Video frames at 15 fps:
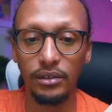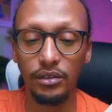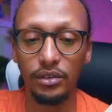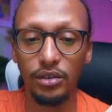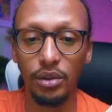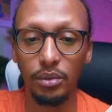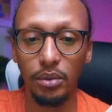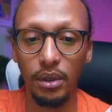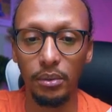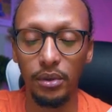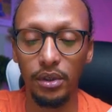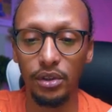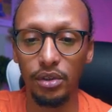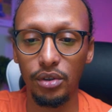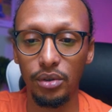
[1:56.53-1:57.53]
So what I
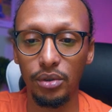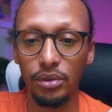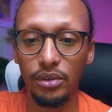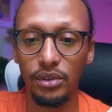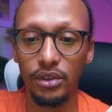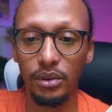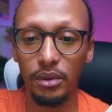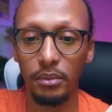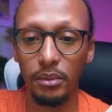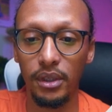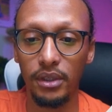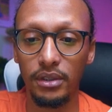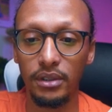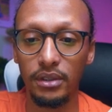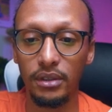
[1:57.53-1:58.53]
want to do is I want
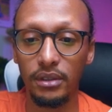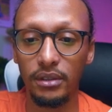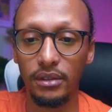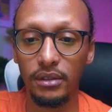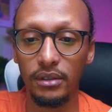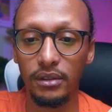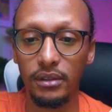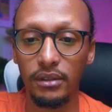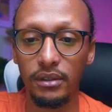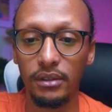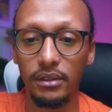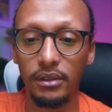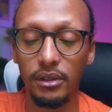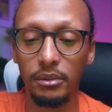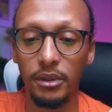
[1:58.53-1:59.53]

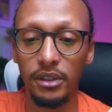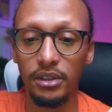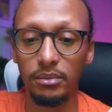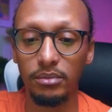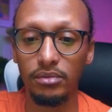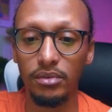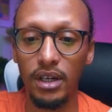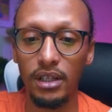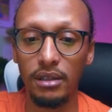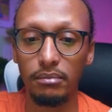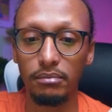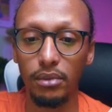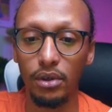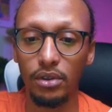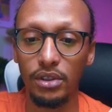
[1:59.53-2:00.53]
to make some
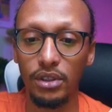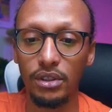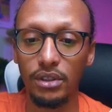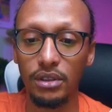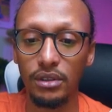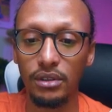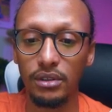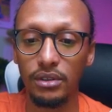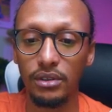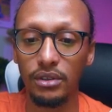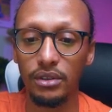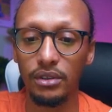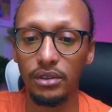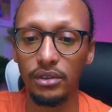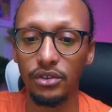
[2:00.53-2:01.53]
random boxes
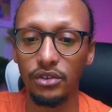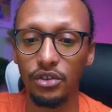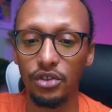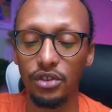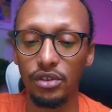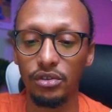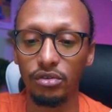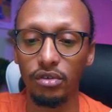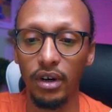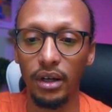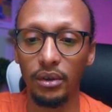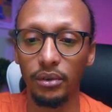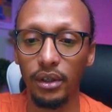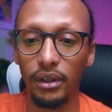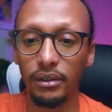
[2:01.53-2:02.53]
just
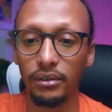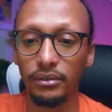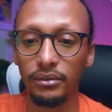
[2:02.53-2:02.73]
around it.